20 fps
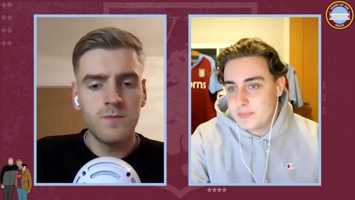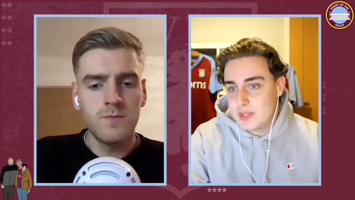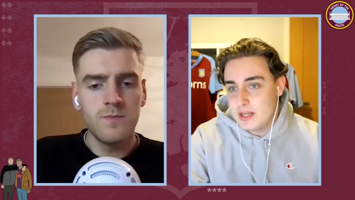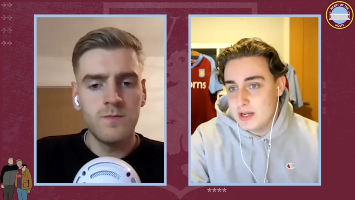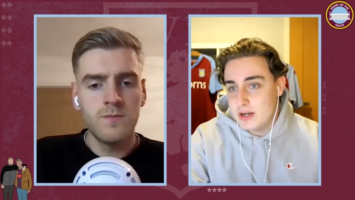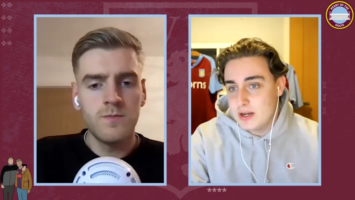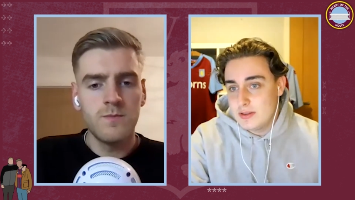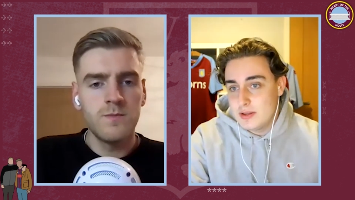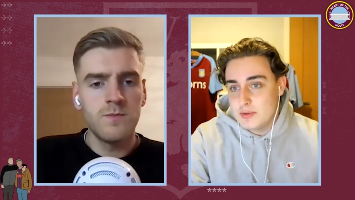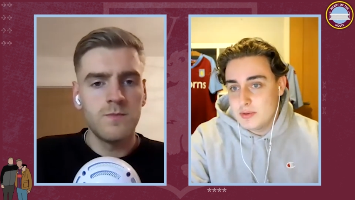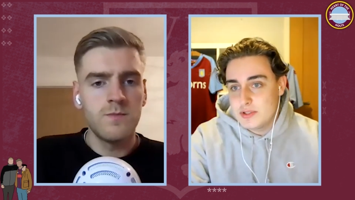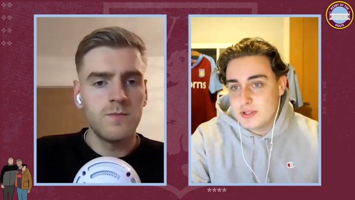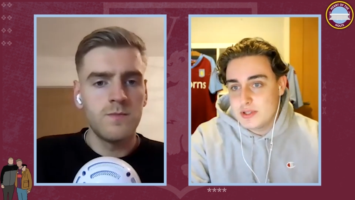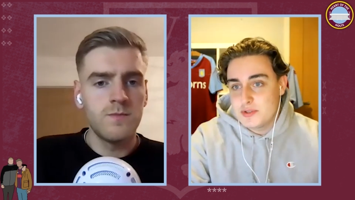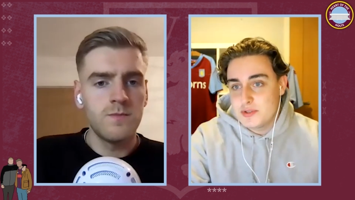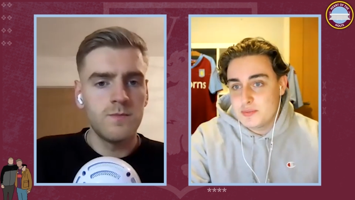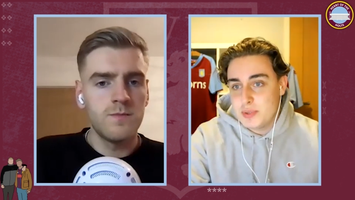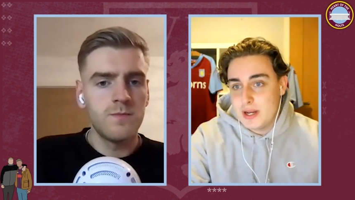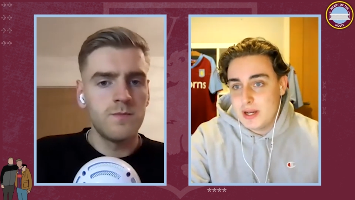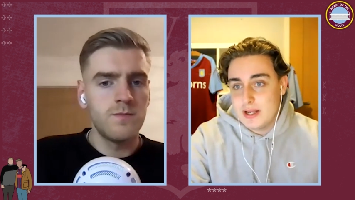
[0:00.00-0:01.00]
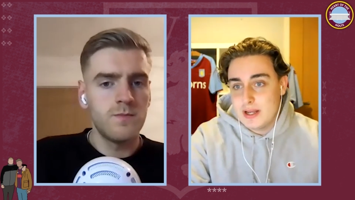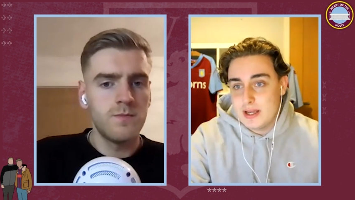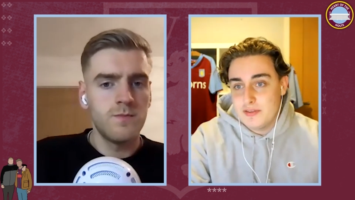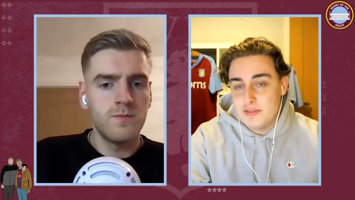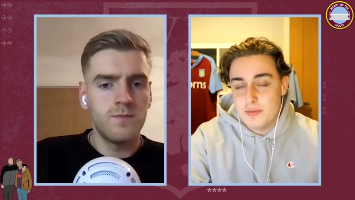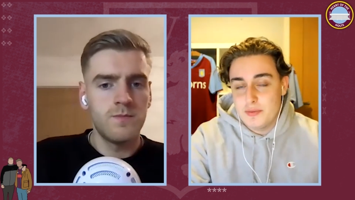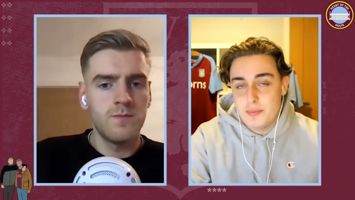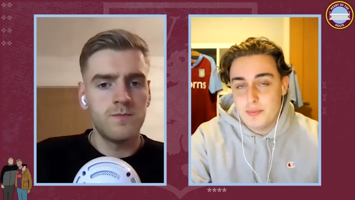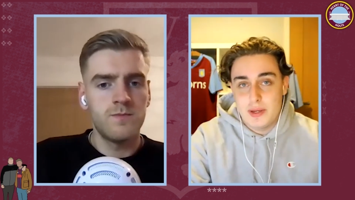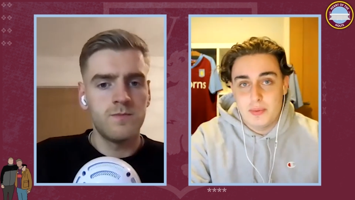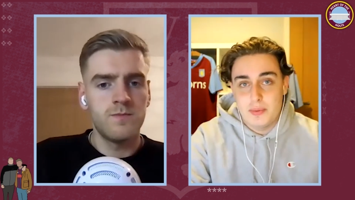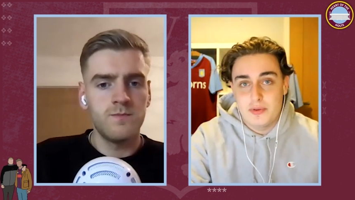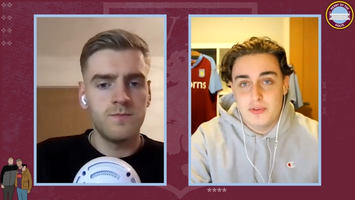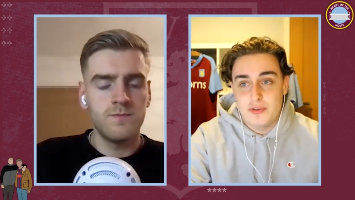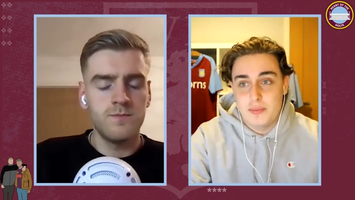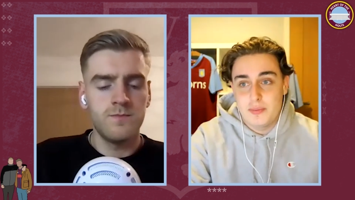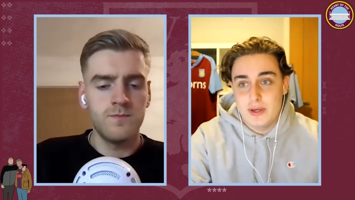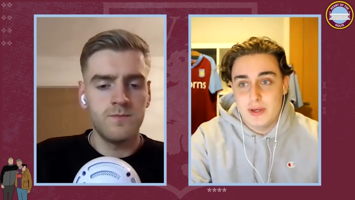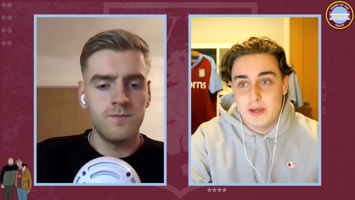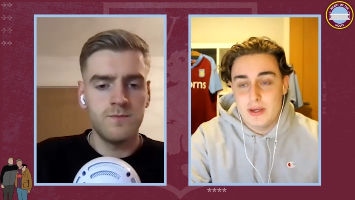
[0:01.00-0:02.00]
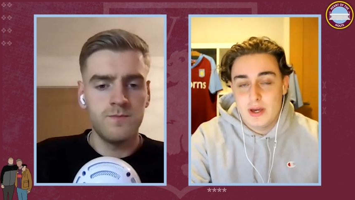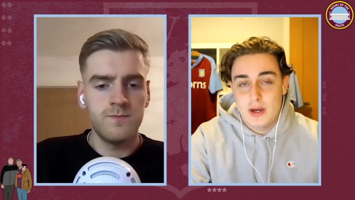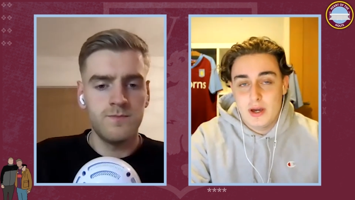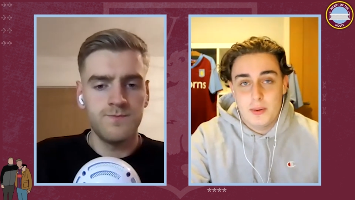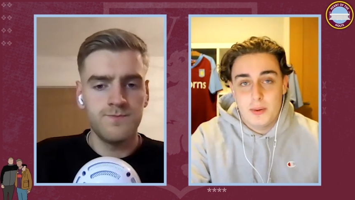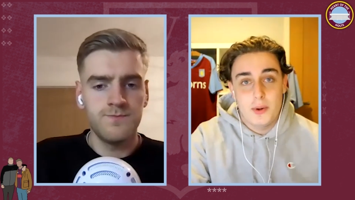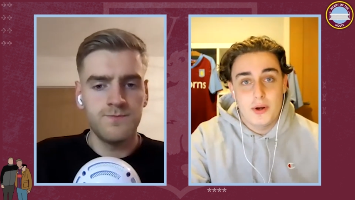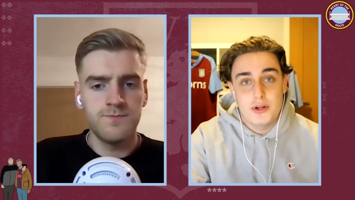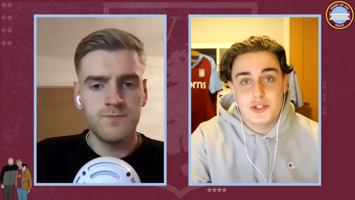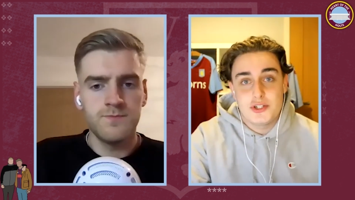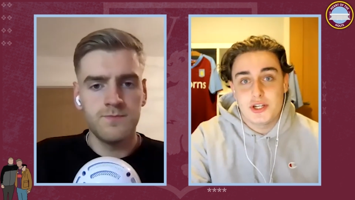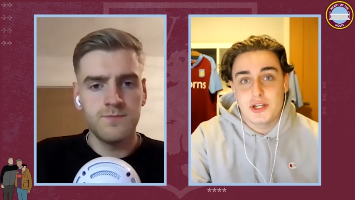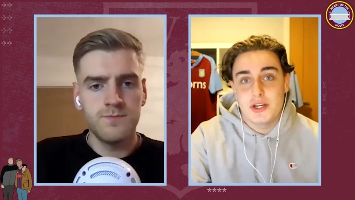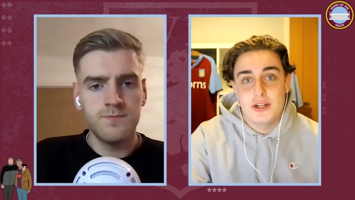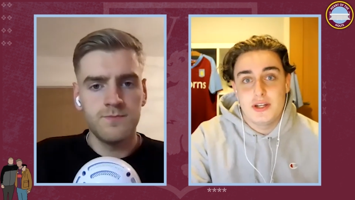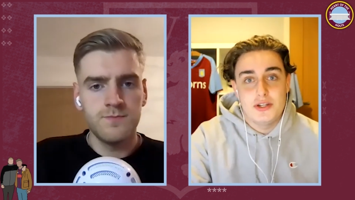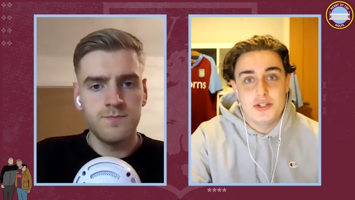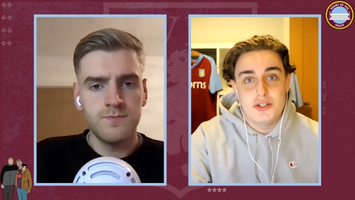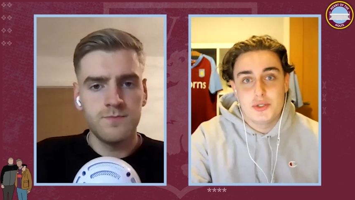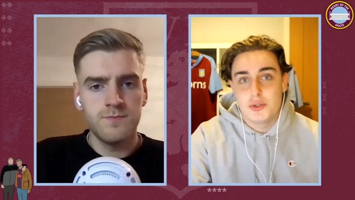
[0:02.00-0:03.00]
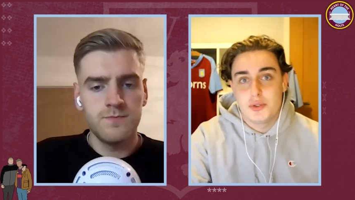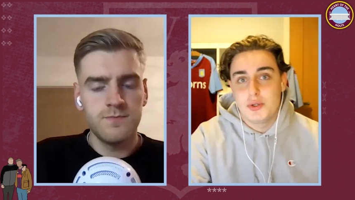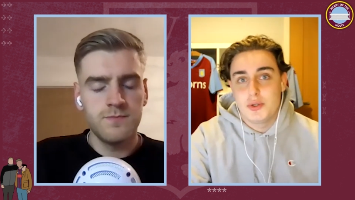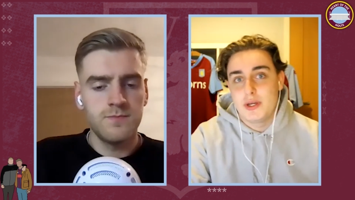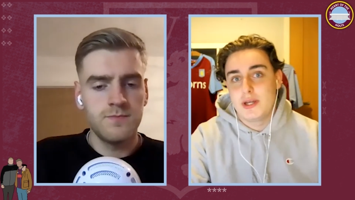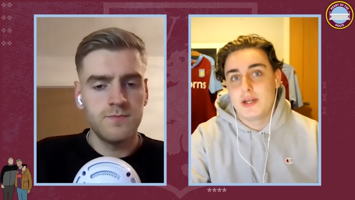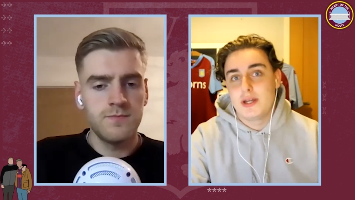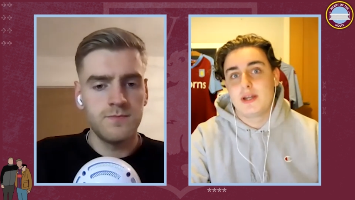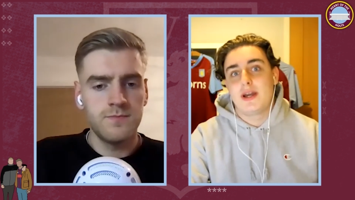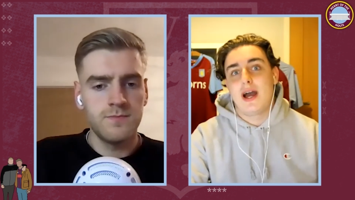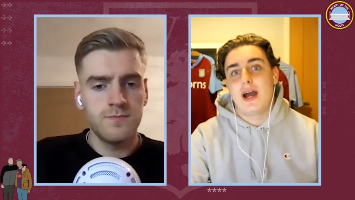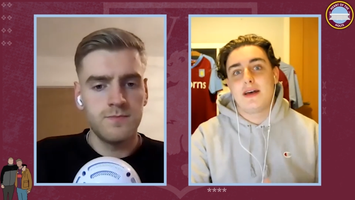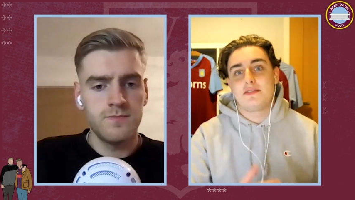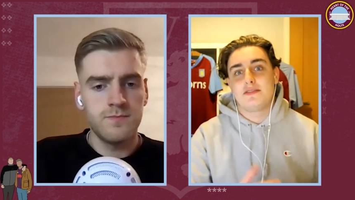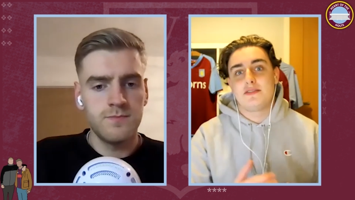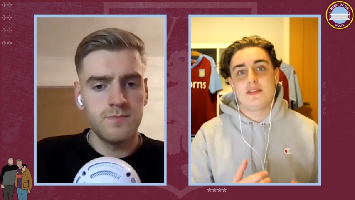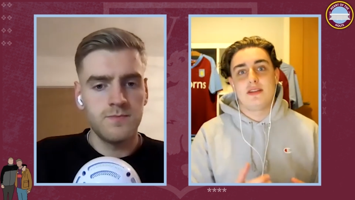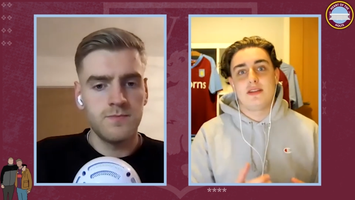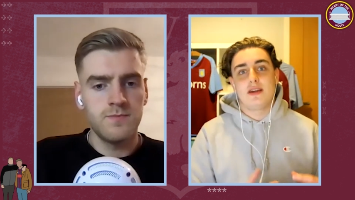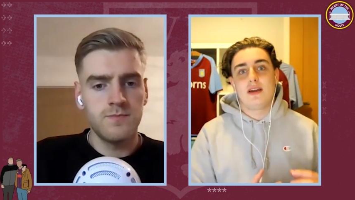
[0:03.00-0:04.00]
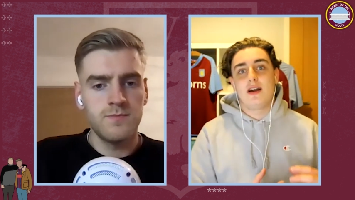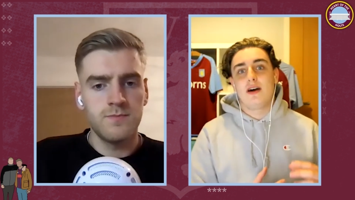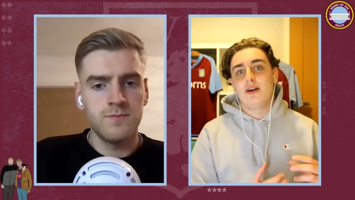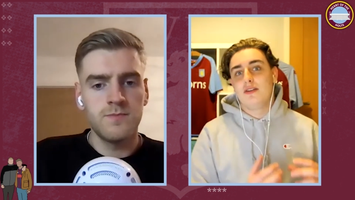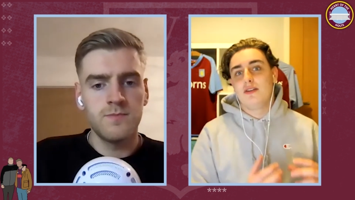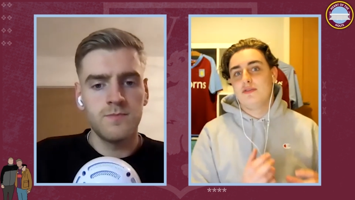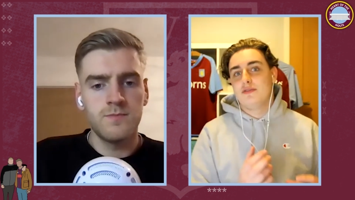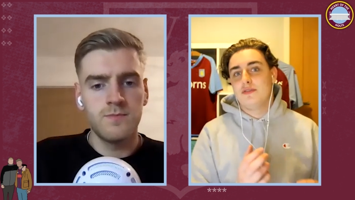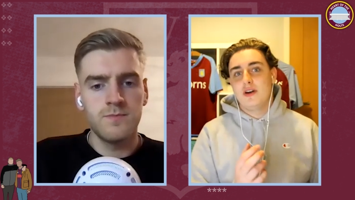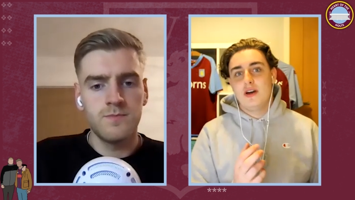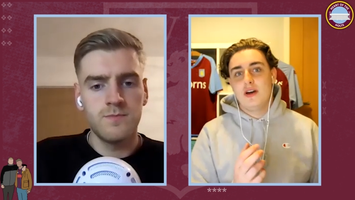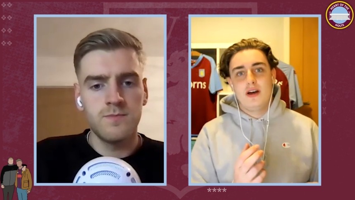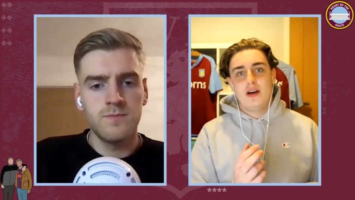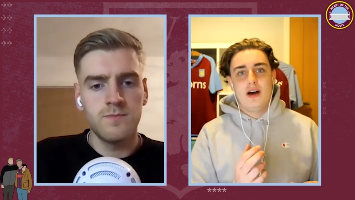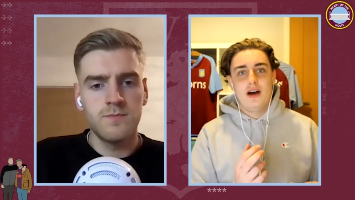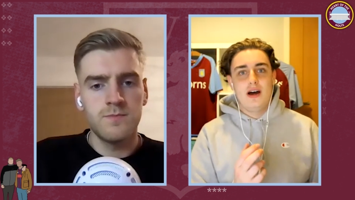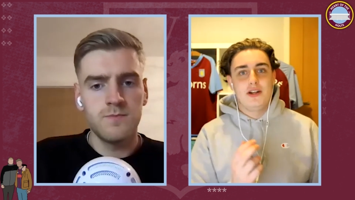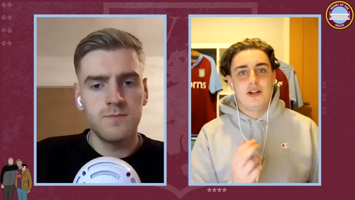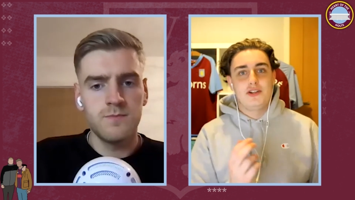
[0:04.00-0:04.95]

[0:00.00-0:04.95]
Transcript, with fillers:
Speaker 1: you know there was there was plenty for people to be watching and enjoying as the kind of uh,